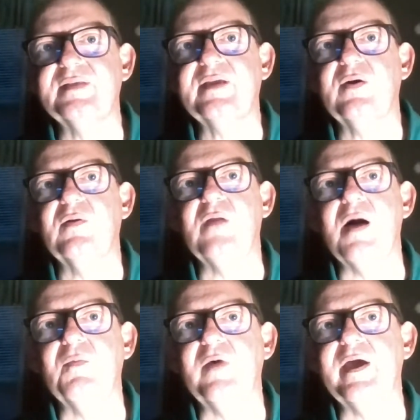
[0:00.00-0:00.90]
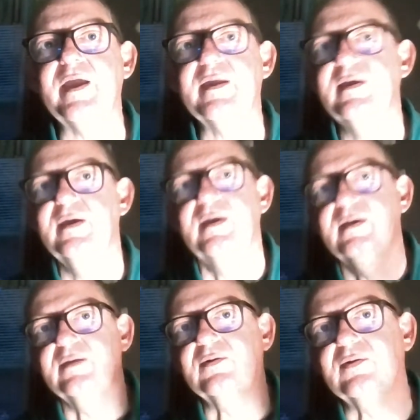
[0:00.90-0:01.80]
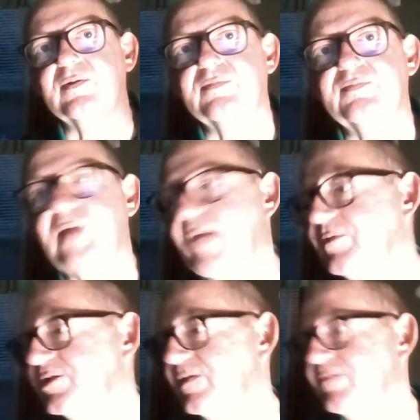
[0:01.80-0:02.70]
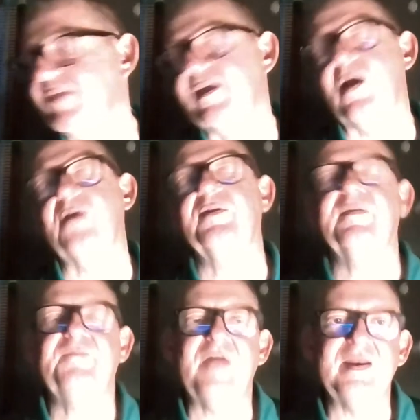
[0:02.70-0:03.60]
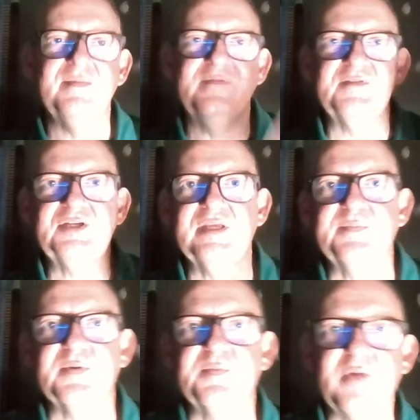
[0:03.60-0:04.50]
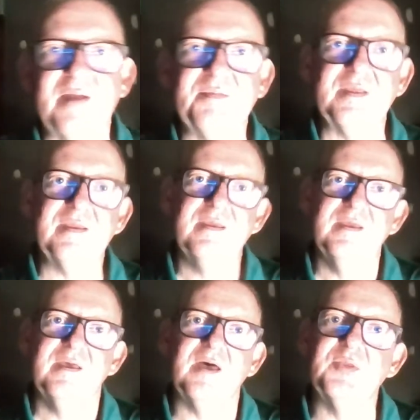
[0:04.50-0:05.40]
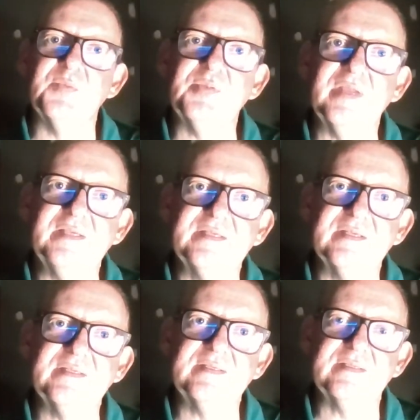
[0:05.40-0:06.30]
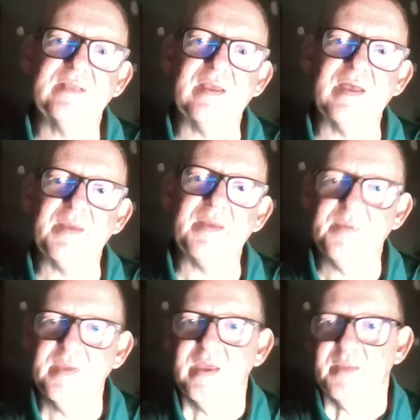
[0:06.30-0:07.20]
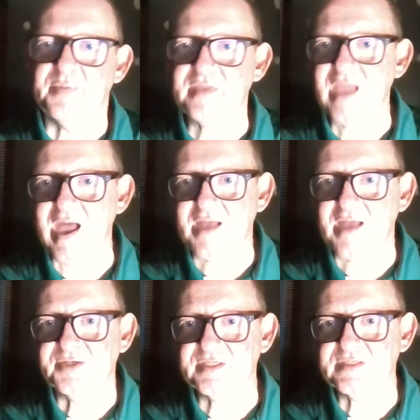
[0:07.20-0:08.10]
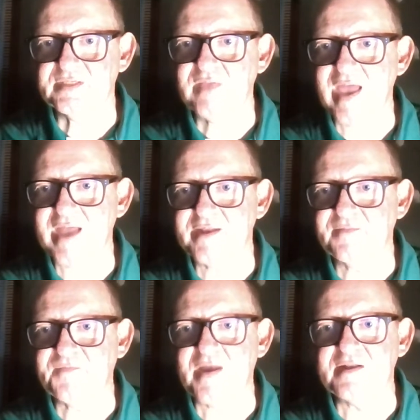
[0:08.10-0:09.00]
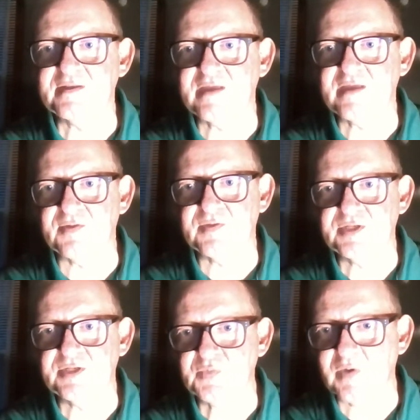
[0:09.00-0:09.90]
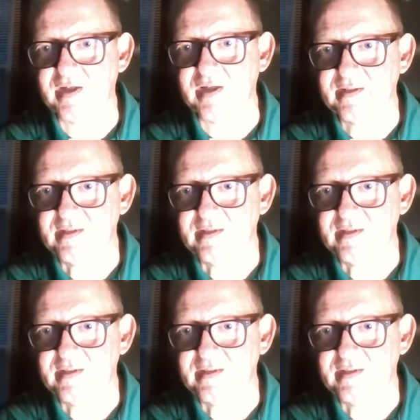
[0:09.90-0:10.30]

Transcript: They go a long way, or how much ever they are. You can find them even cheaper, probably. other places. But yeah, just do that and find the color that you want.